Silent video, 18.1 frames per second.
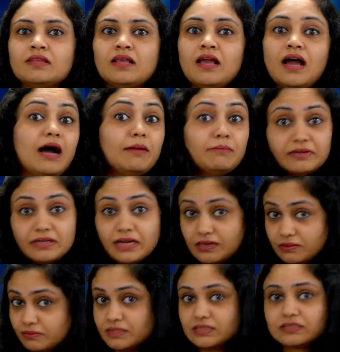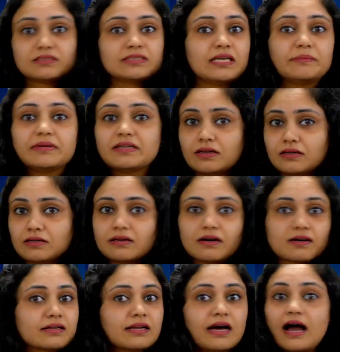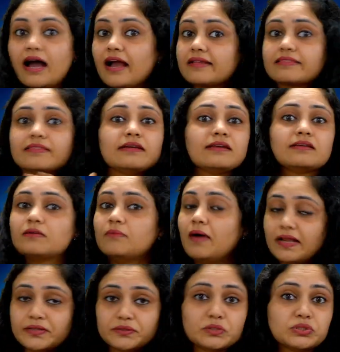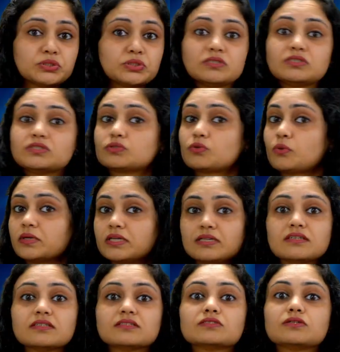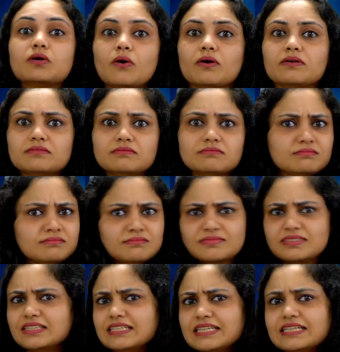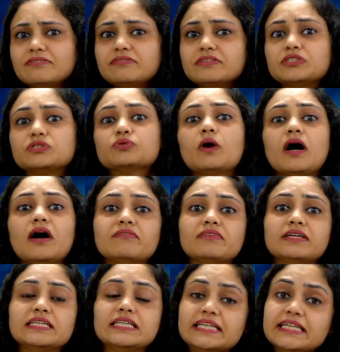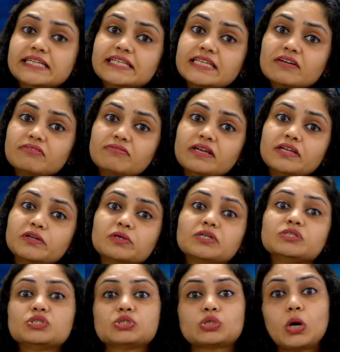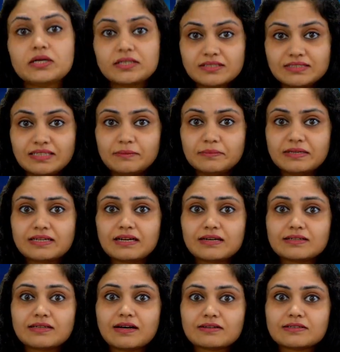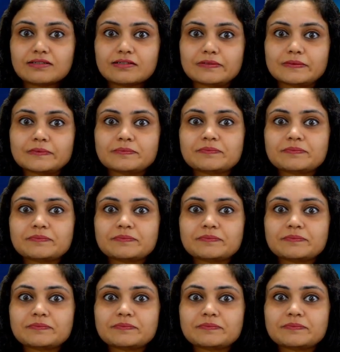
I'm done with semiconductor. I think the valuation story is gone. Leave it, you have an ETF where you can short a semiconductor.